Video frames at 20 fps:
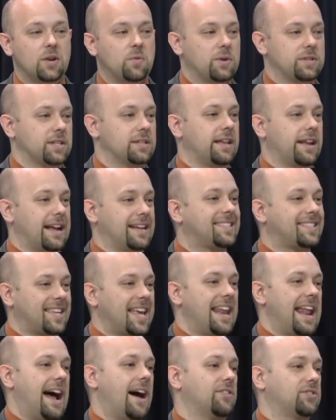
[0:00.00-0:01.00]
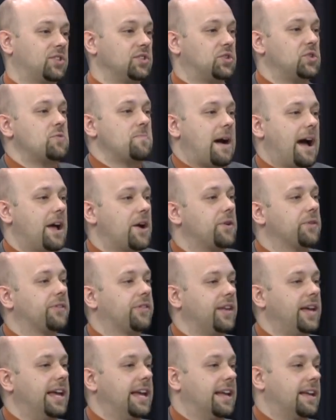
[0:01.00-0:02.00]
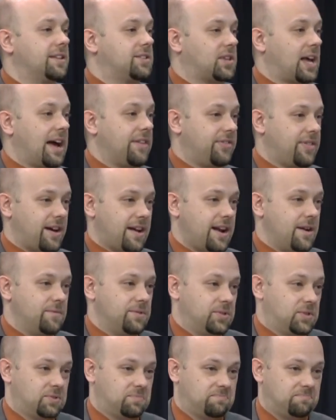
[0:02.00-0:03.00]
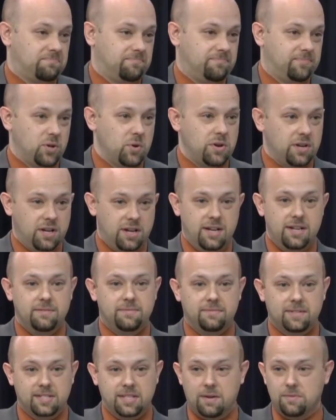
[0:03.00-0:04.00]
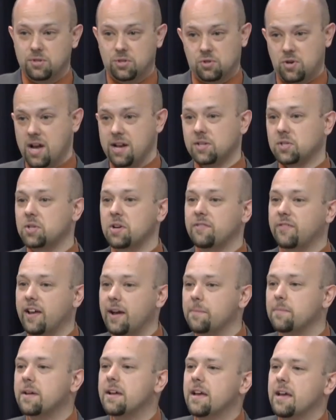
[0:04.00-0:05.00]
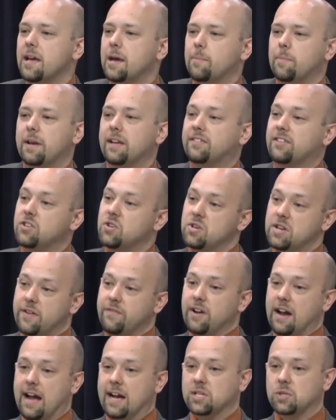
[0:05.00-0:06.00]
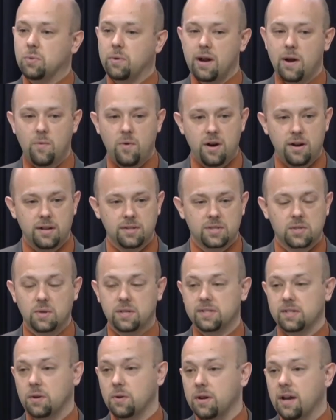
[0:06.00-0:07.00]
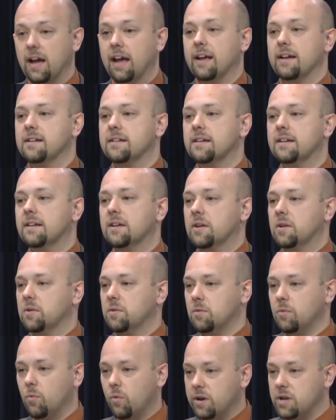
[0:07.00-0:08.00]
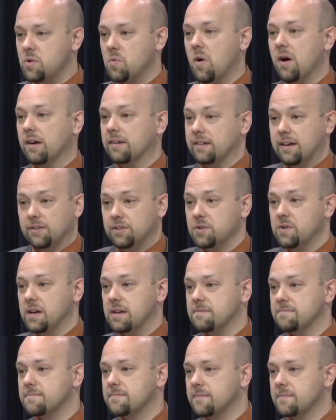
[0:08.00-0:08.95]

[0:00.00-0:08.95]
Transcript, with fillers: It wasn't that I set out to do my own thing. It's I thought I was doing good because I was trying to serve him. But he said, You never asked what I wanted. So I said, Okay, what do you want? I'll do it.